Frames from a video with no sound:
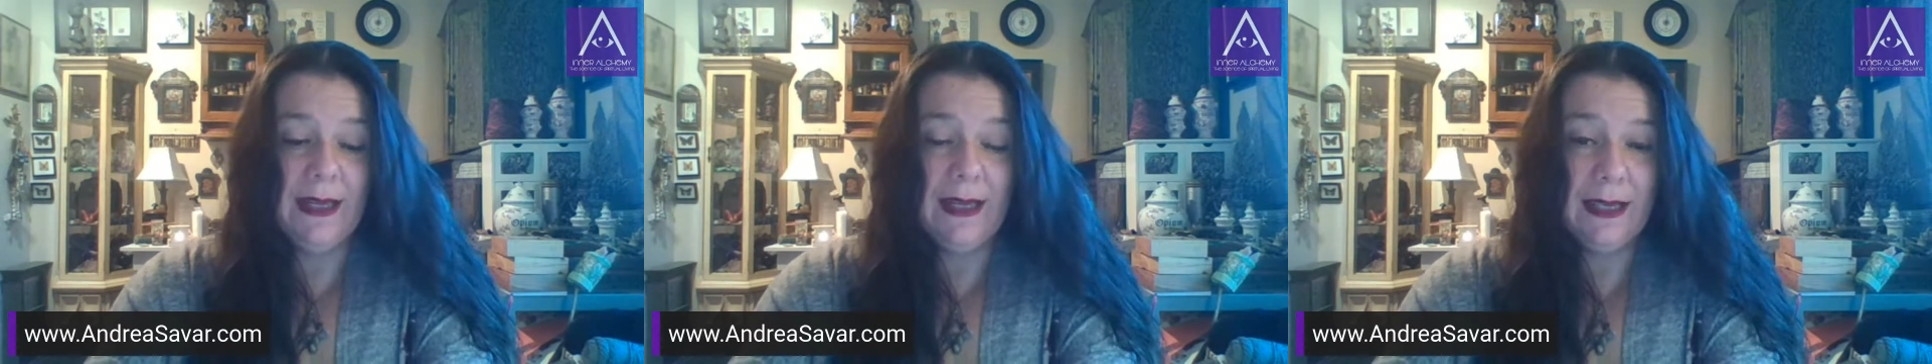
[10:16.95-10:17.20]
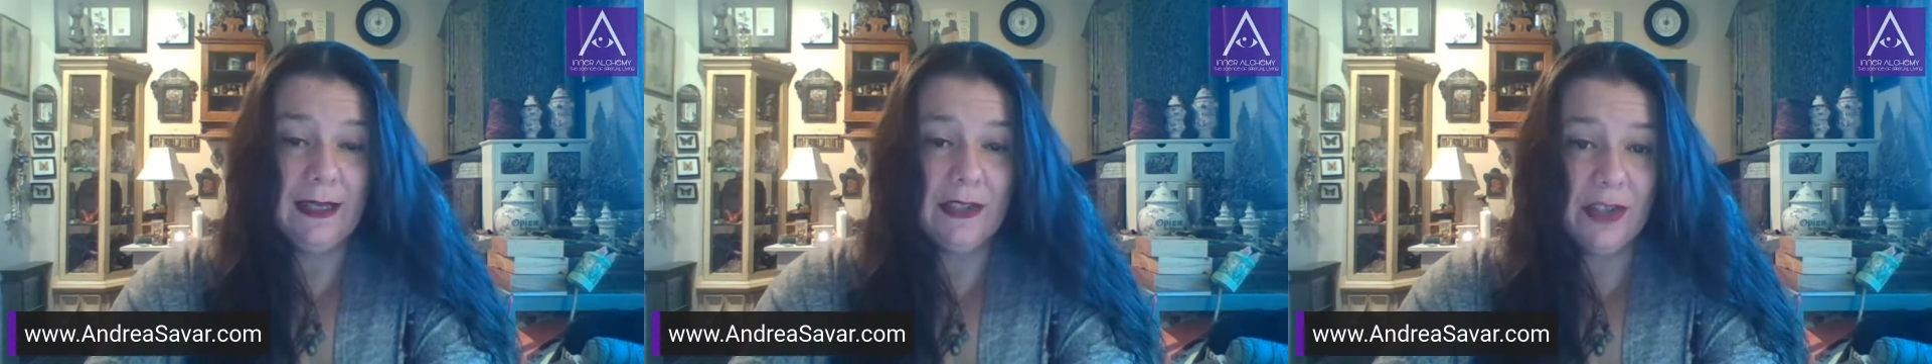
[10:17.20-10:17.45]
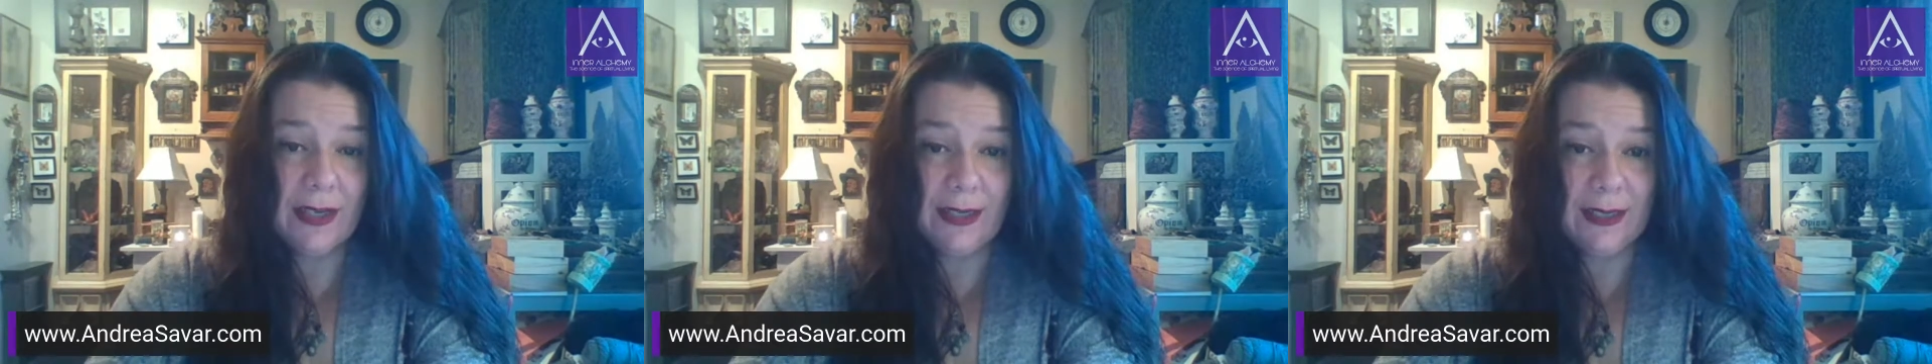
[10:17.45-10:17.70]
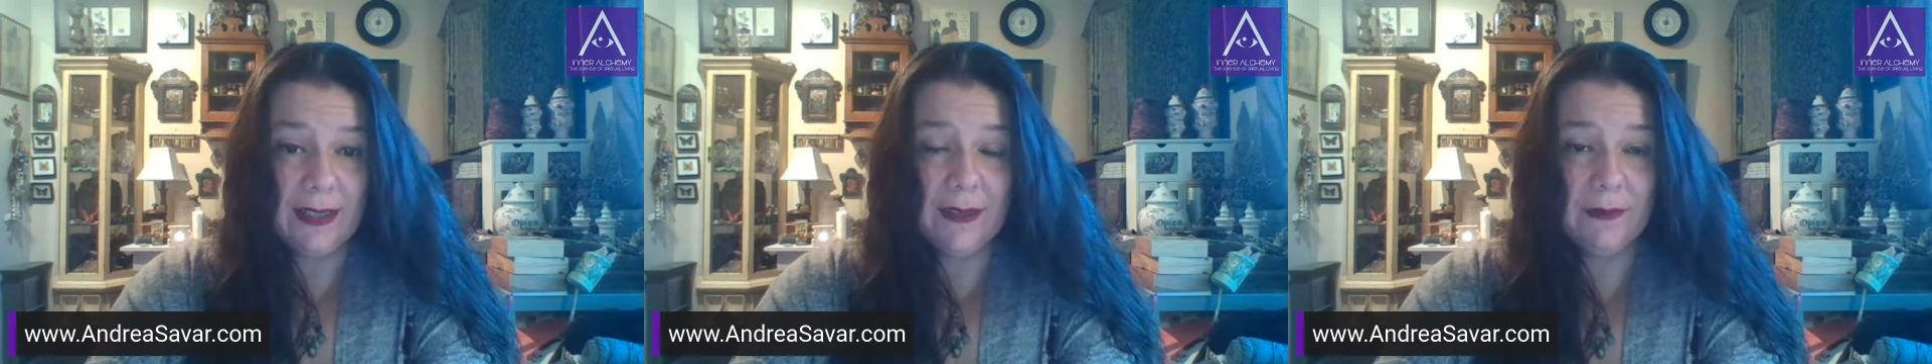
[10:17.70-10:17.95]
in
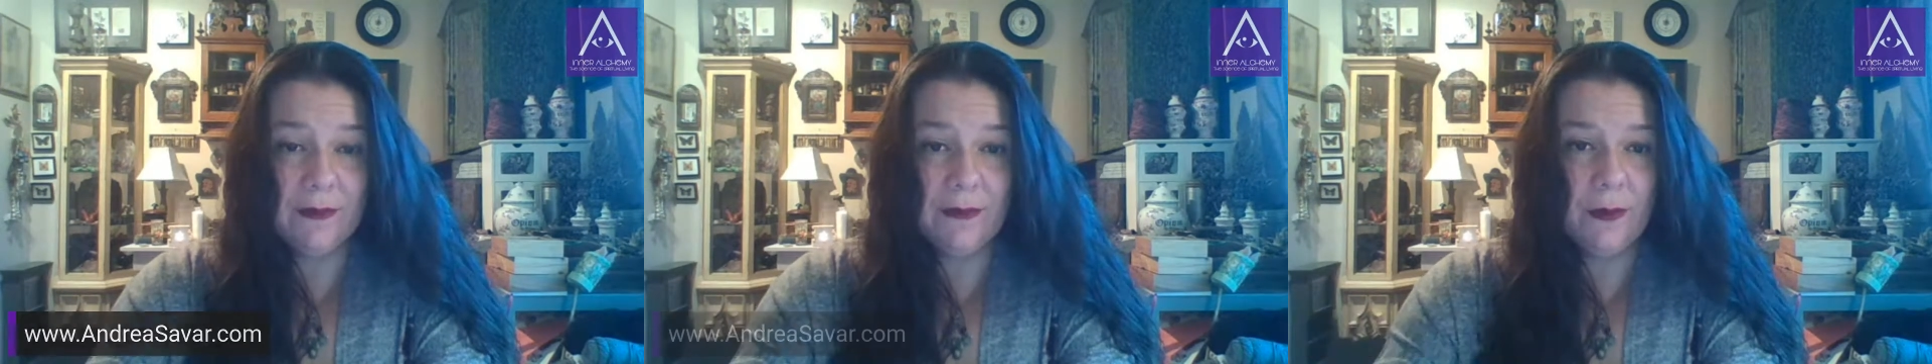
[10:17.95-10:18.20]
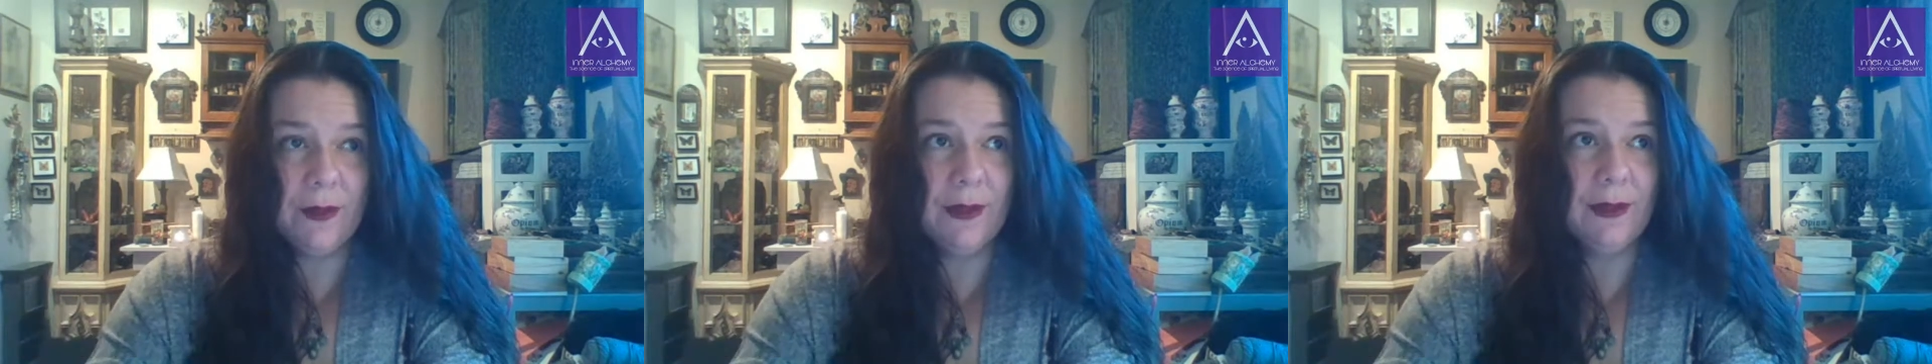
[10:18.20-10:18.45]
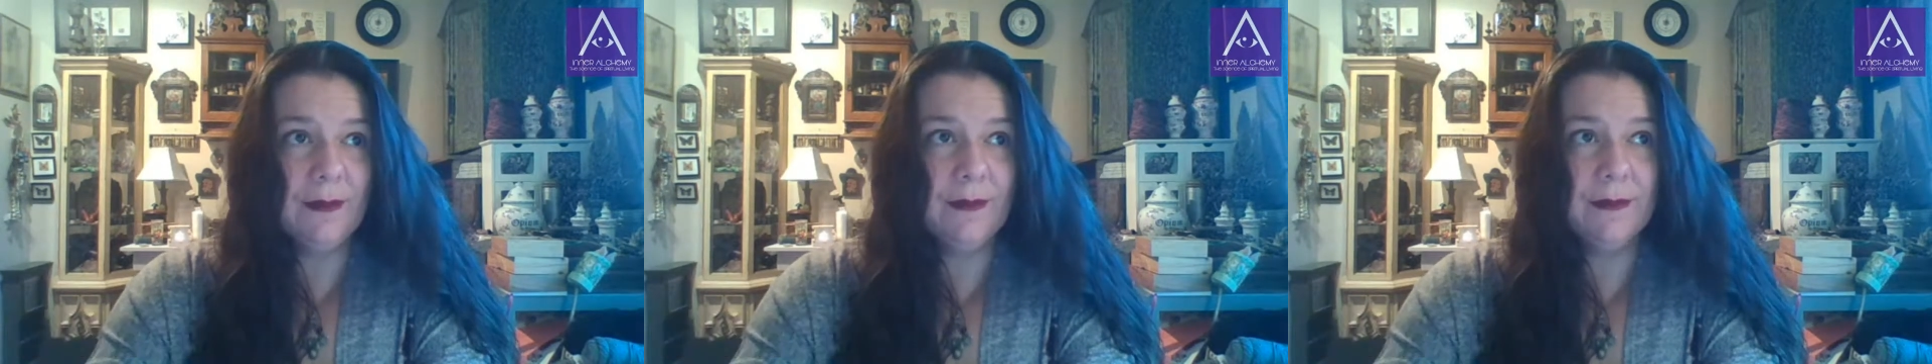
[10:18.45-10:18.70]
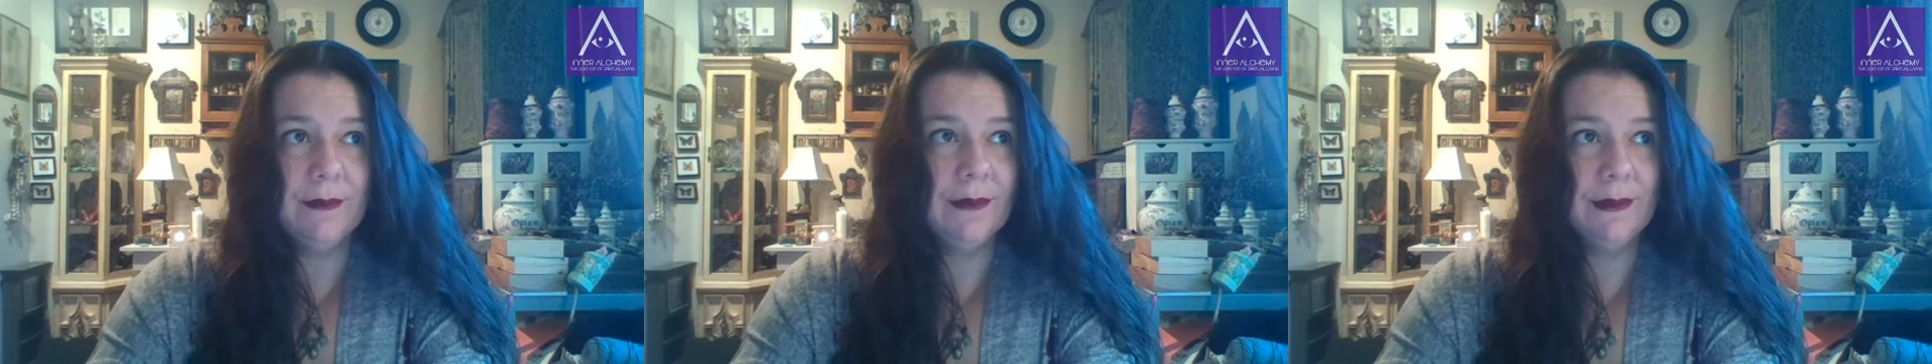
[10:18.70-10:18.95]
China
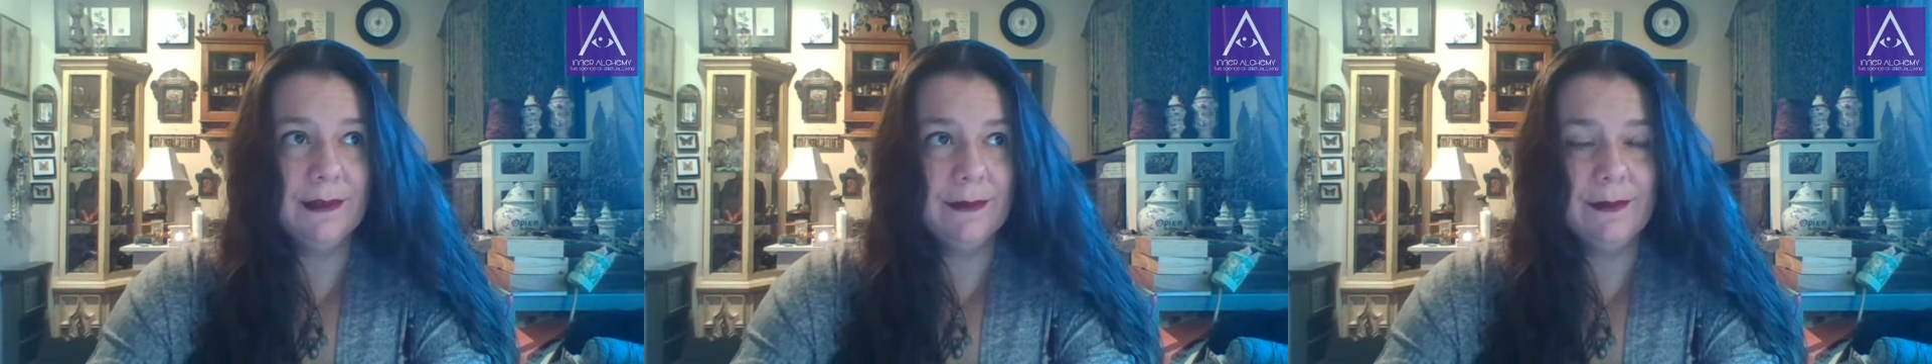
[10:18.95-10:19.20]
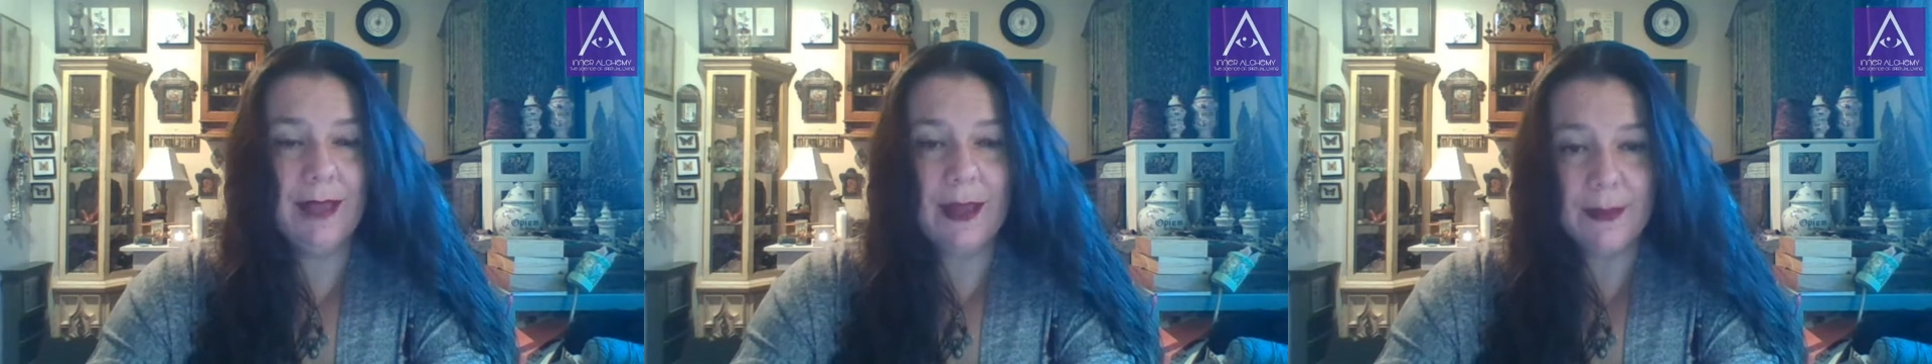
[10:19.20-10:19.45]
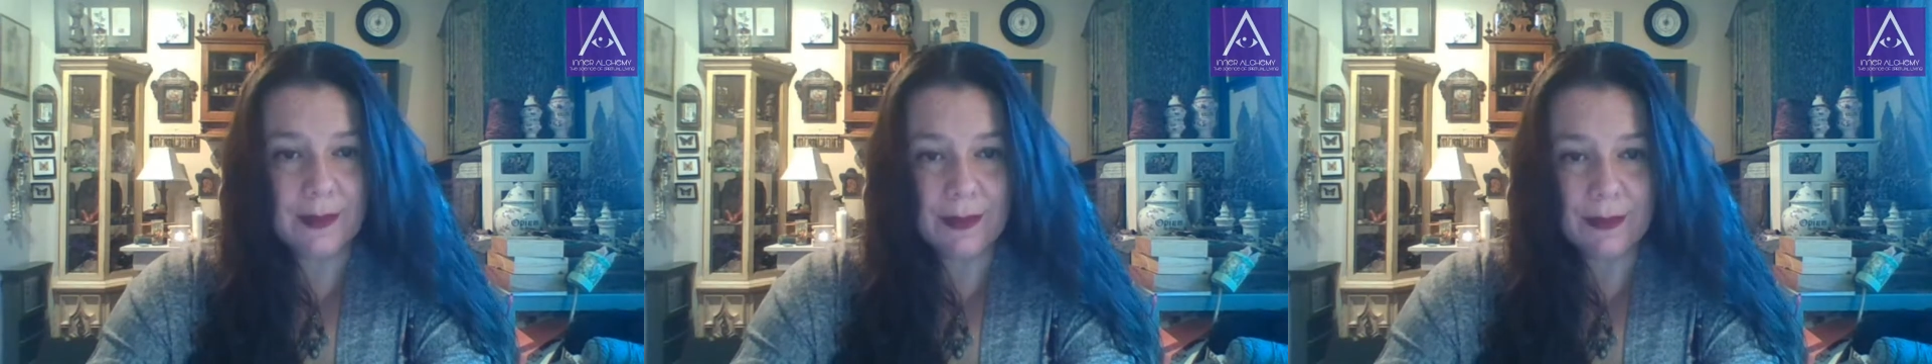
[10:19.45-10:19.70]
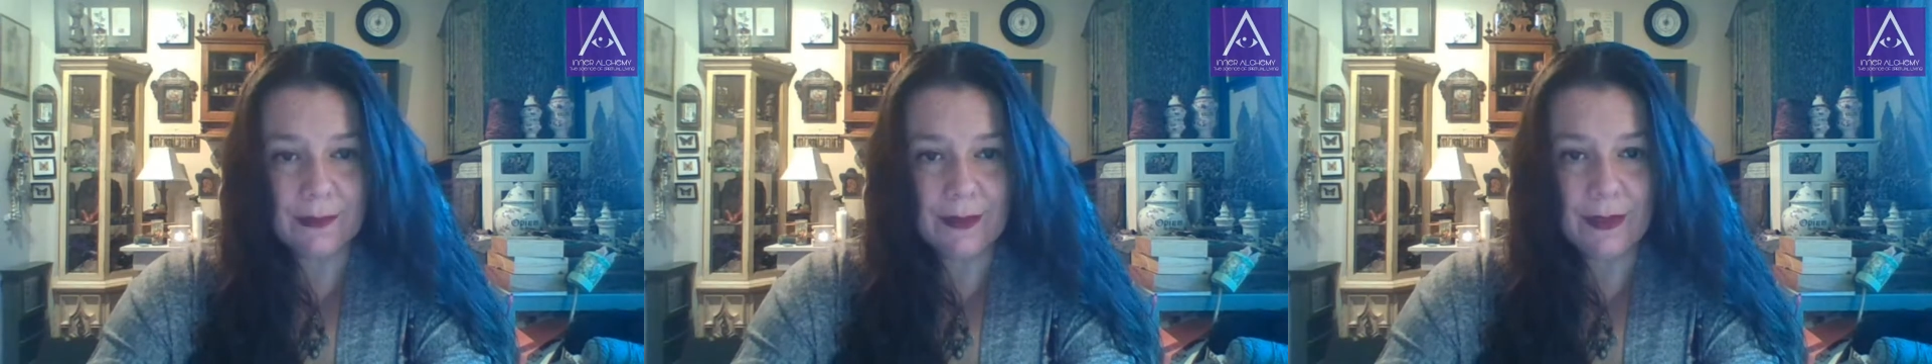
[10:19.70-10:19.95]
for
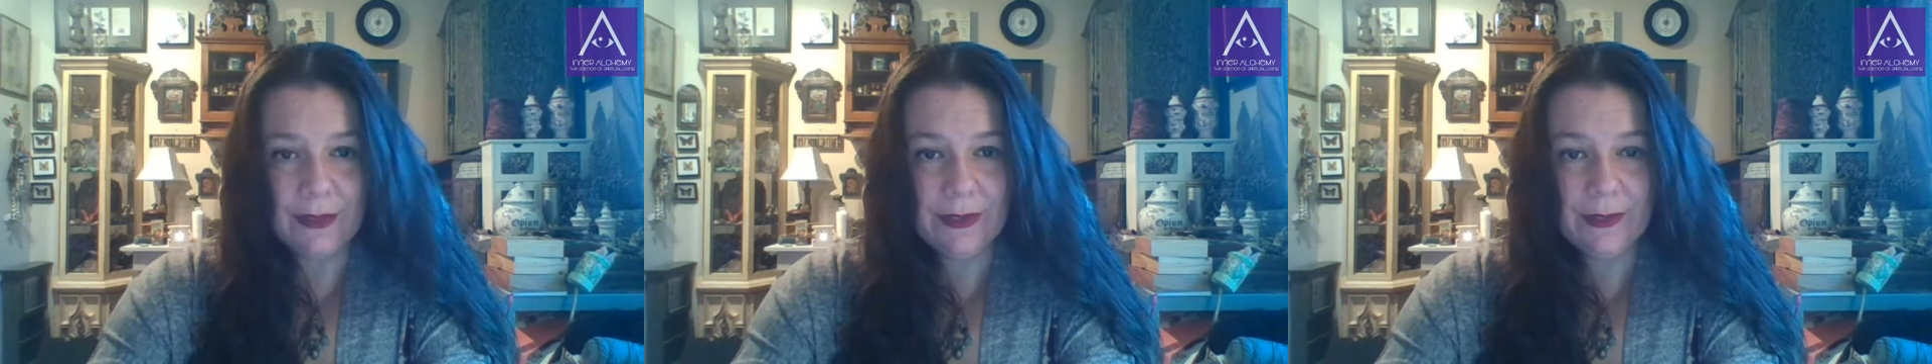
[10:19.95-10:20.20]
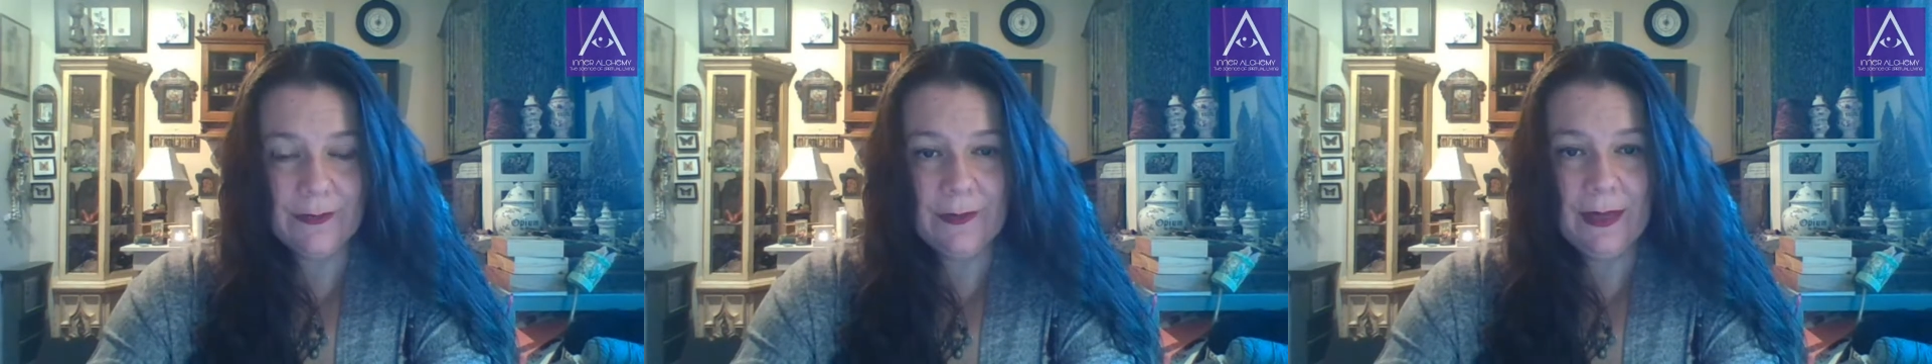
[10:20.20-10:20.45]
thousands of years.